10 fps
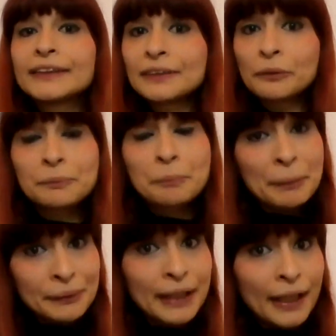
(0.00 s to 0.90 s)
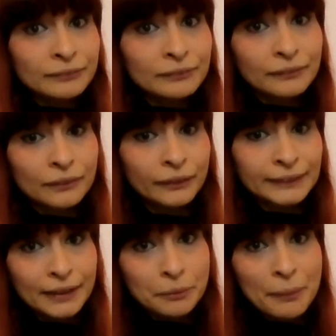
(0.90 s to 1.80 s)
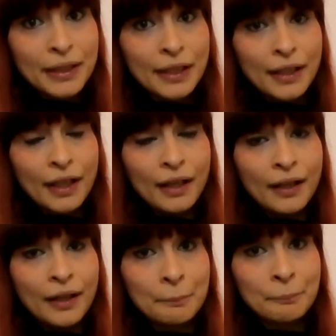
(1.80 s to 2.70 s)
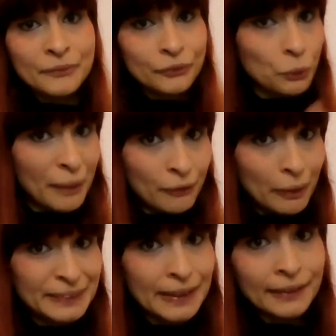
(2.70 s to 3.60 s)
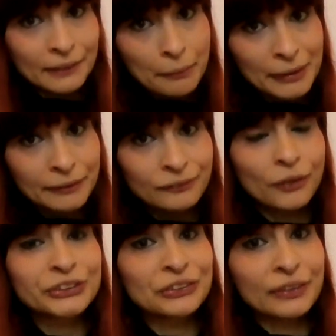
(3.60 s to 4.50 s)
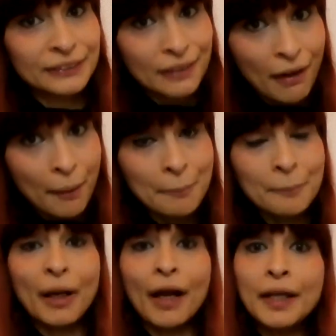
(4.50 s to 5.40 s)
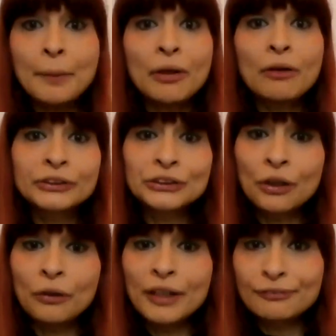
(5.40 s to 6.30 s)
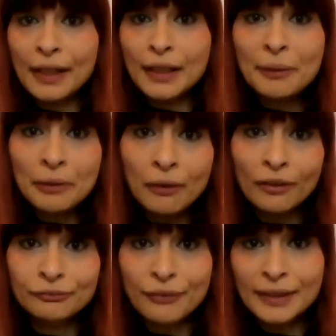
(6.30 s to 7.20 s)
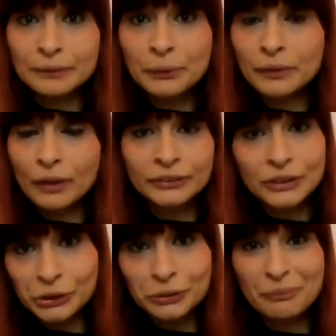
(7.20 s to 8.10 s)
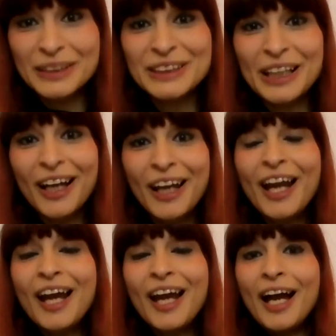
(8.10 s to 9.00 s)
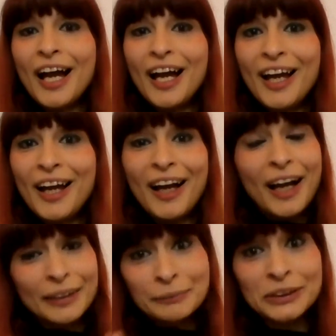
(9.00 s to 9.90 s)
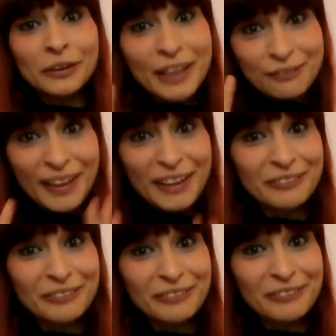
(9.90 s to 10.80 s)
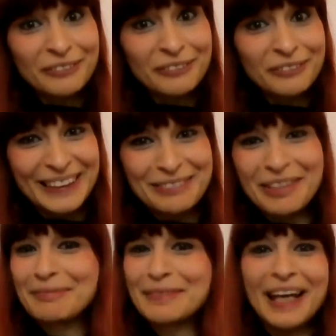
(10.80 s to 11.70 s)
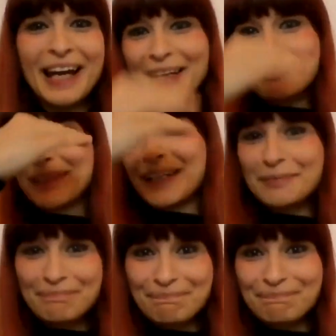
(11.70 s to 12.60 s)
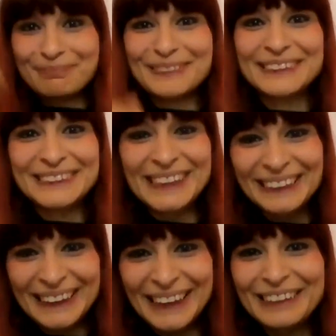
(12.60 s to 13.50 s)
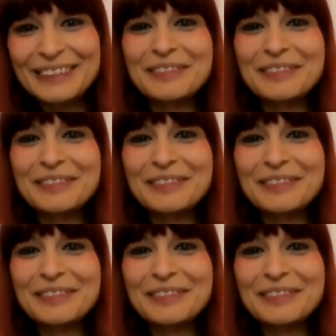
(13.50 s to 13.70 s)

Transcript: So people can contact me um, through my website, emmalynerose.com. I am also available on Facebook, on social media. Uh, I'm sorry if I don't answer right away, but I am like still here.